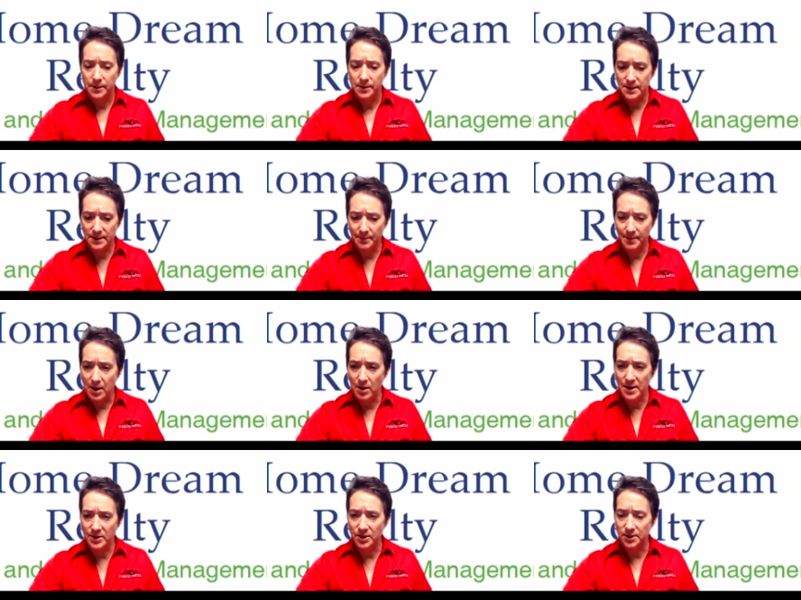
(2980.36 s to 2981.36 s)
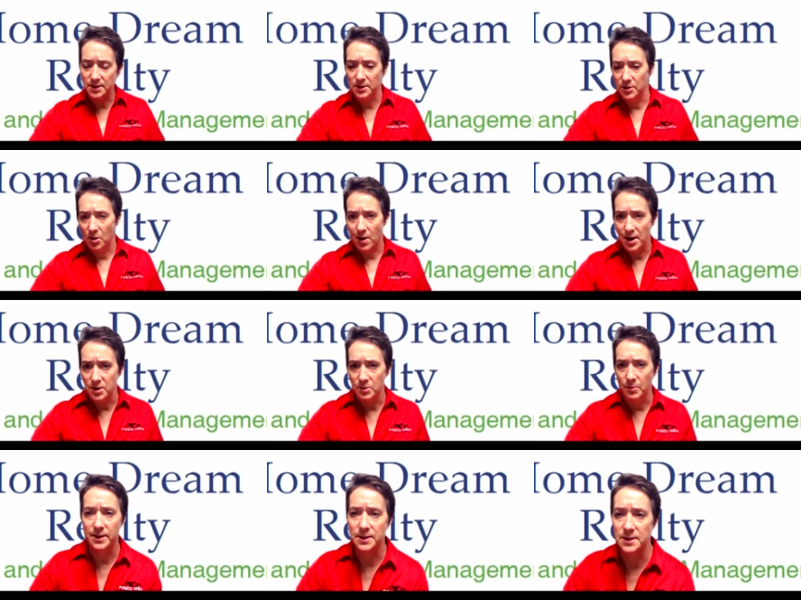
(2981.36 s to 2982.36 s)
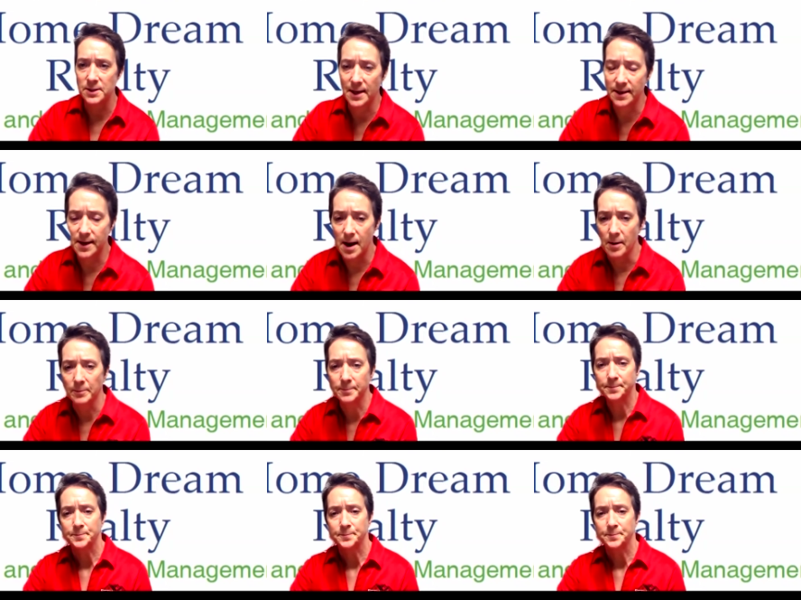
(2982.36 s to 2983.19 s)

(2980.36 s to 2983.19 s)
It doesn't matter. I just didn't know how you wanted to send it out.